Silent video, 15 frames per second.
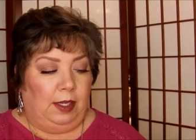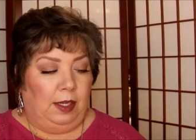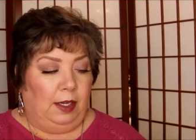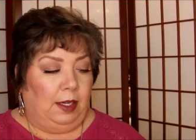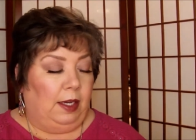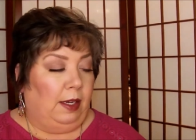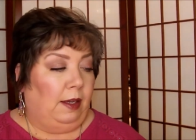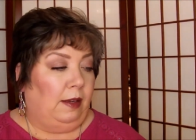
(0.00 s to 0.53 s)
I
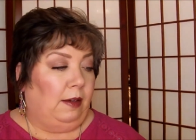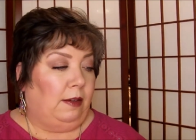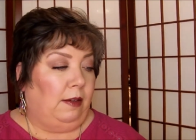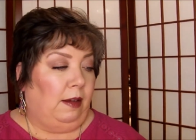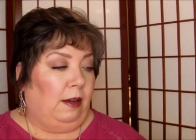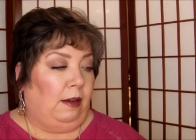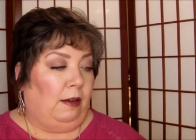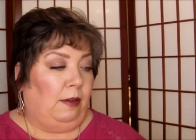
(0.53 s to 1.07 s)
can't
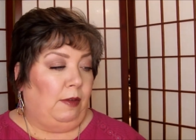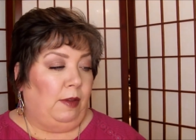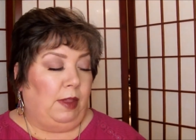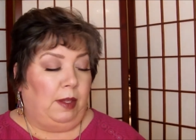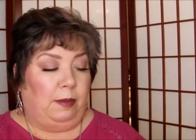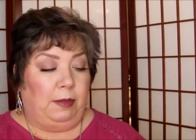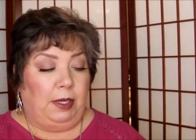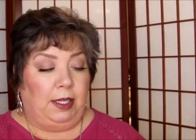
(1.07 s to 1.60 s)
tell
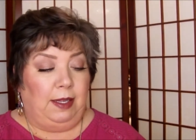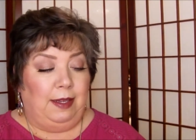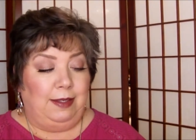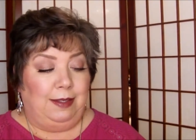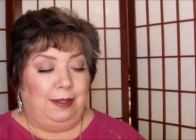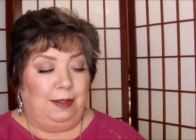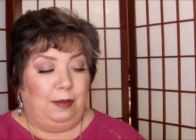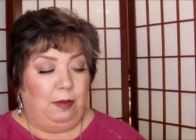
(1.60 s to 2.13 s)
without my
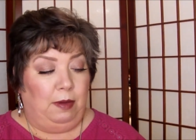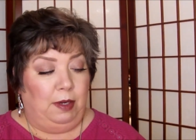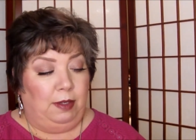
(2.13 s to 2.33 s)
glasses what